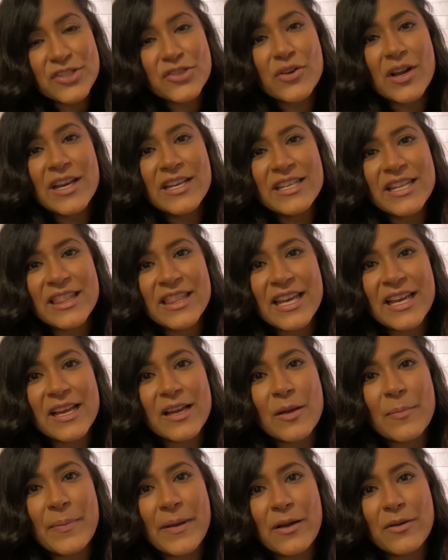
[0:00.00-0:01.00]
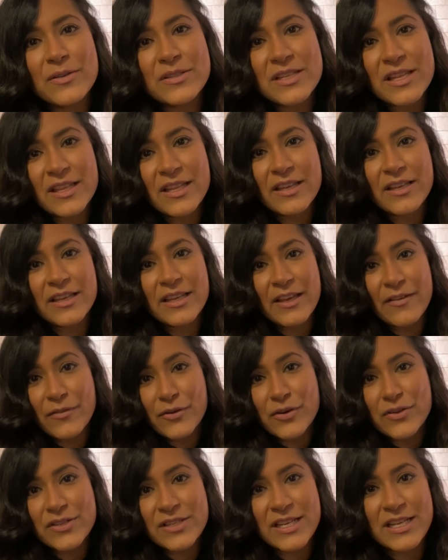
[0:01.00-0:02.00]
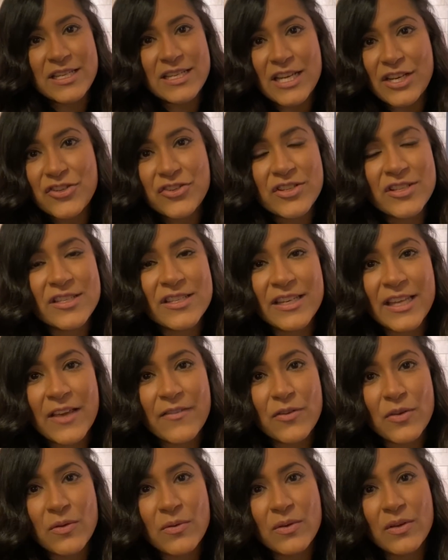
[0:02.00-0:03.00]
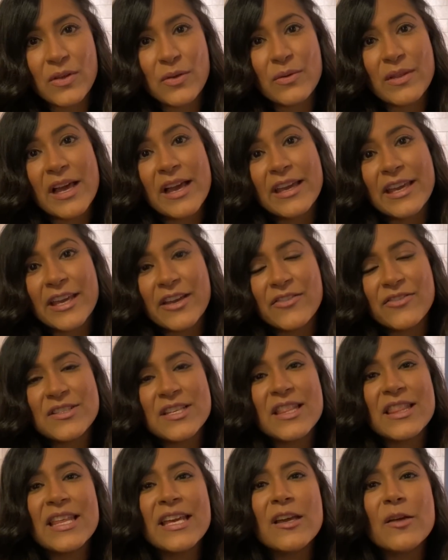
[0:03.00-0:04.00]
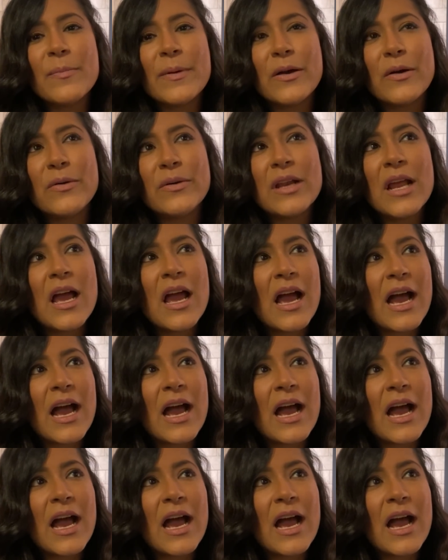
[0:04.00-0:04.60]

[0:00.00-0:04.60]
try to think about the giver's intentions in giving you that gift and think about